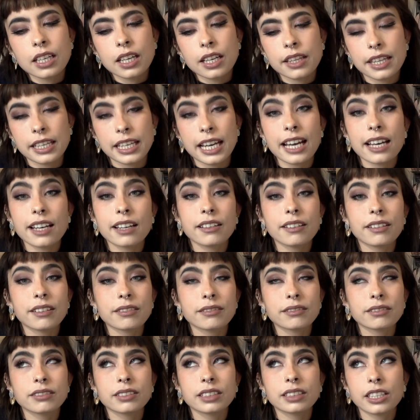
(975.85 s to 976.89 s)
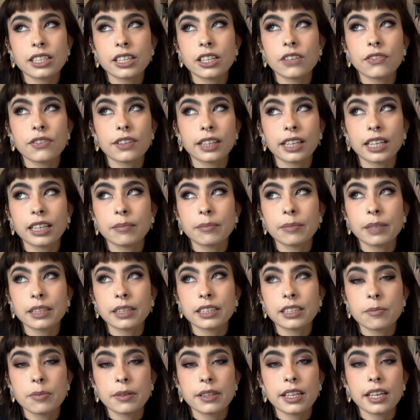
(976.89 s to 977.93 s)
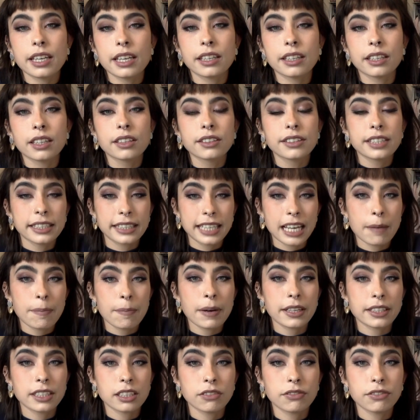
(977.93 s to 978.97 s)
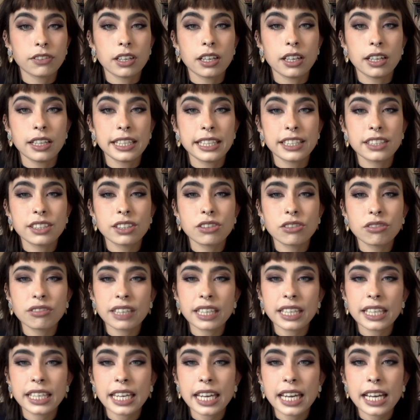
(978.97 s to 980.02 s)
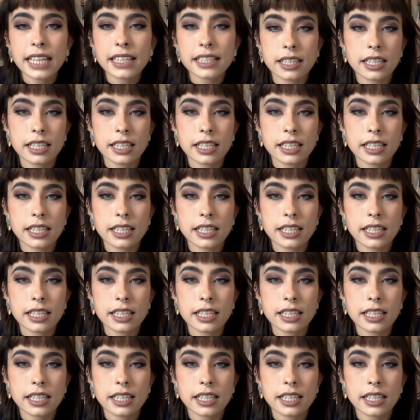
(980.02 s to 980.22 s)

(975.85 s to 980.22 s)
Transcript: they get, I don't know if they're getting better, but they did get better for at least 3 years.